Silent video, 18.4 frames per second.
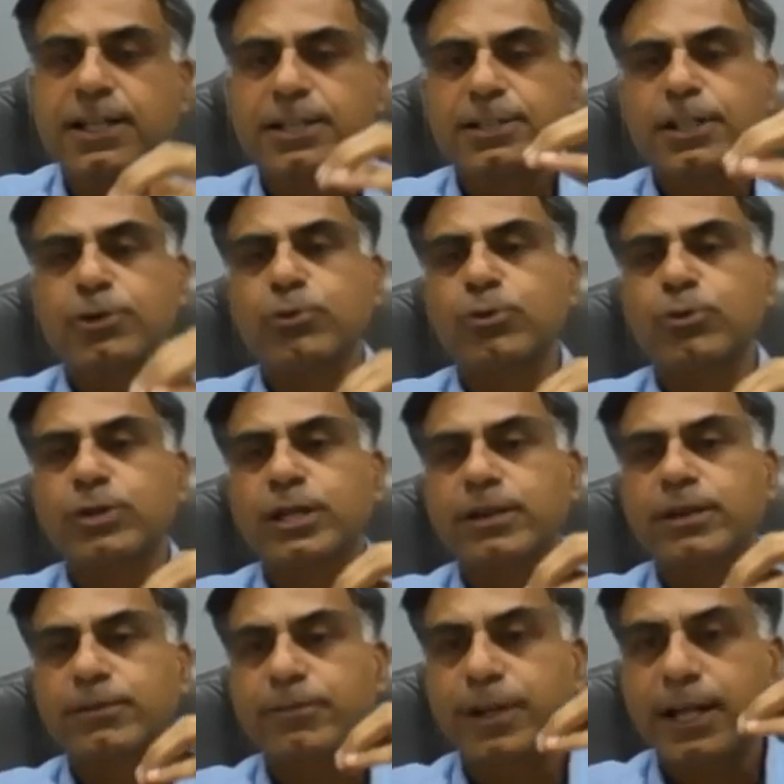that,
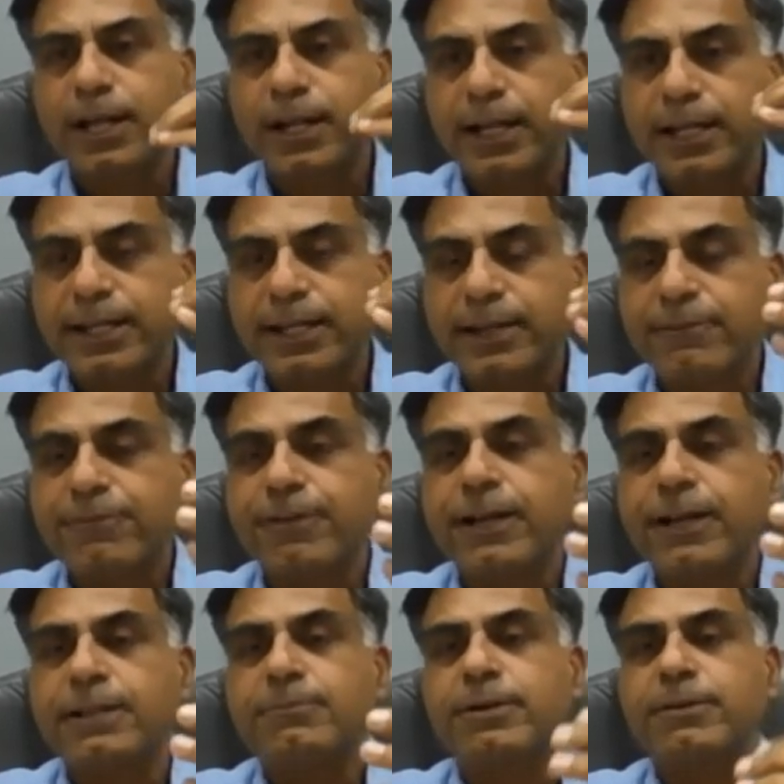okay, where I can
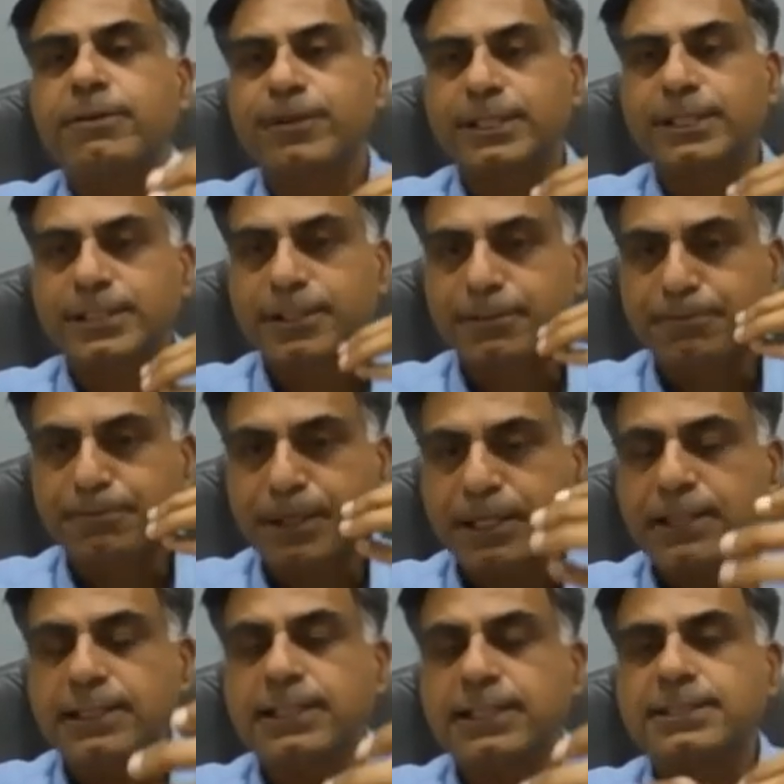file my first
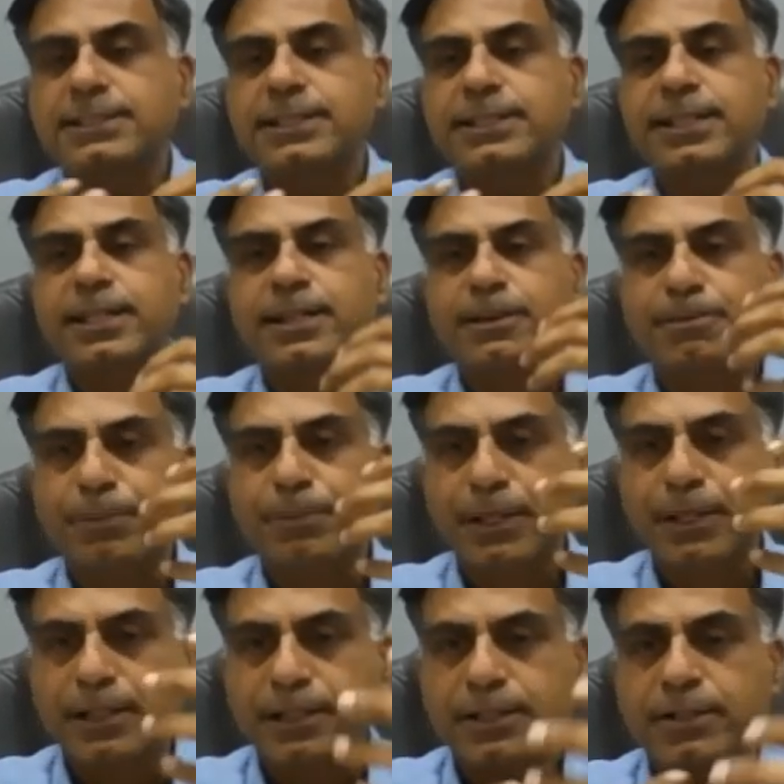appeal, then second
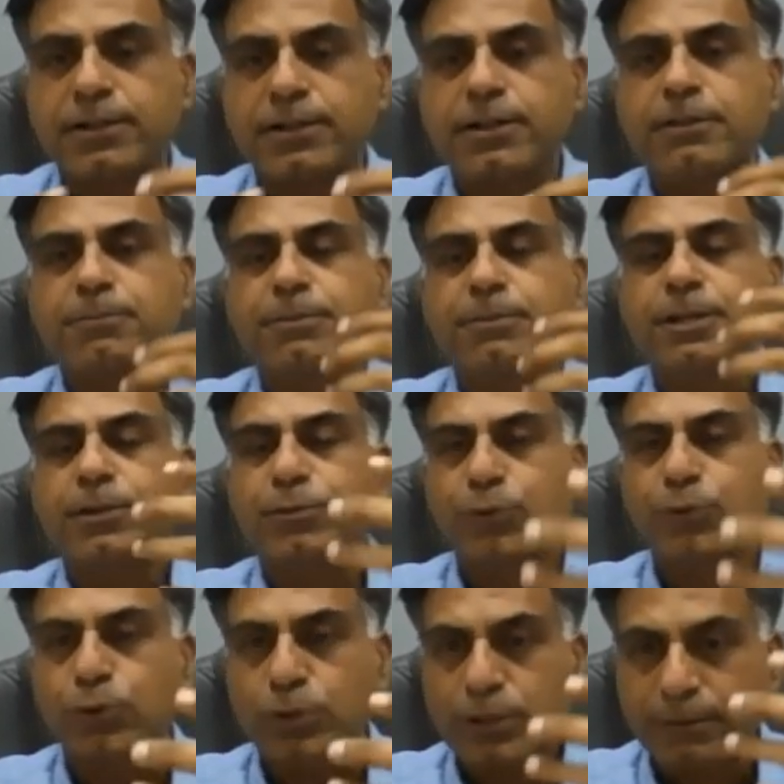appeal, third appeal,
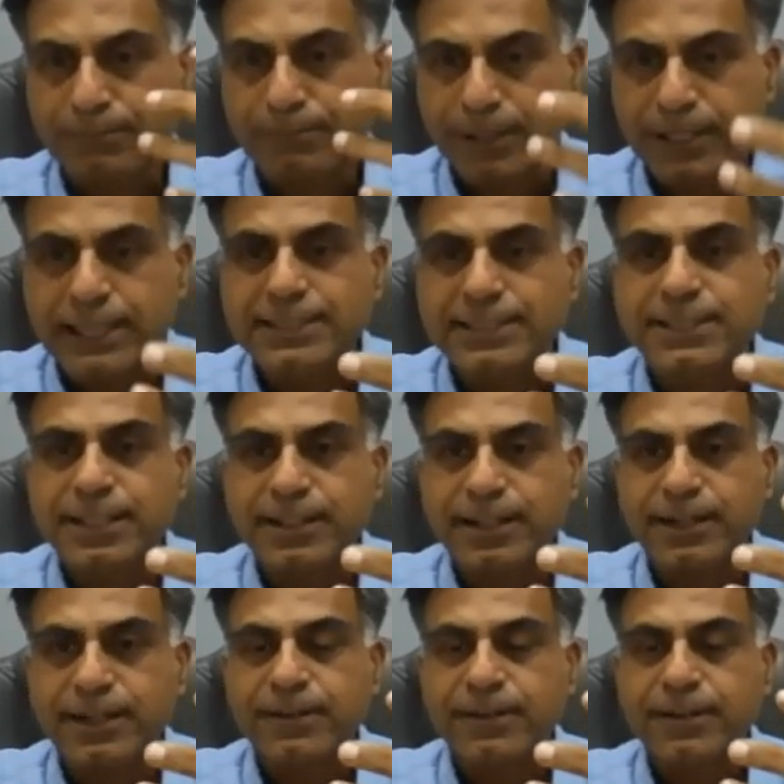fourth appeal,
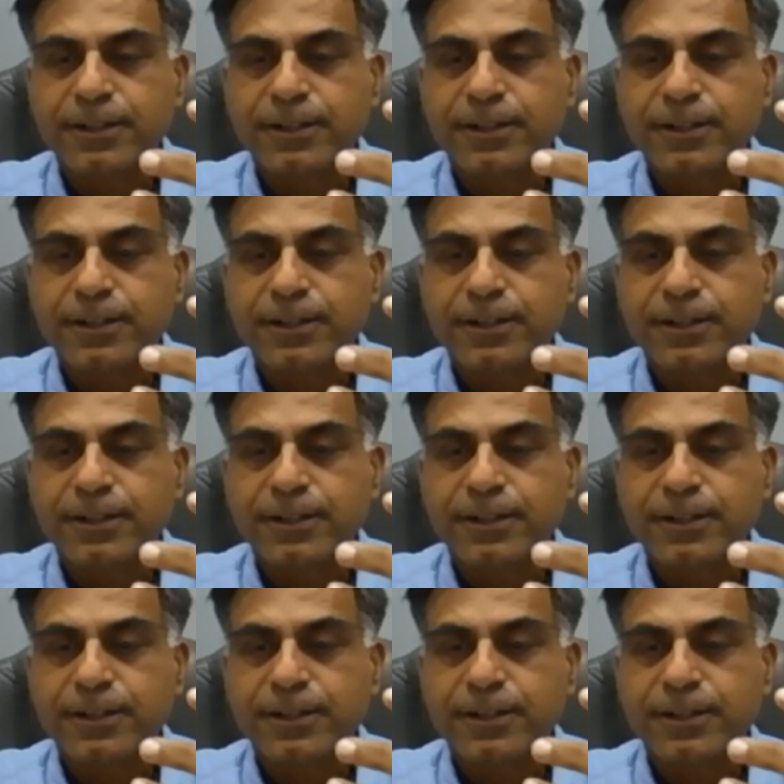etc.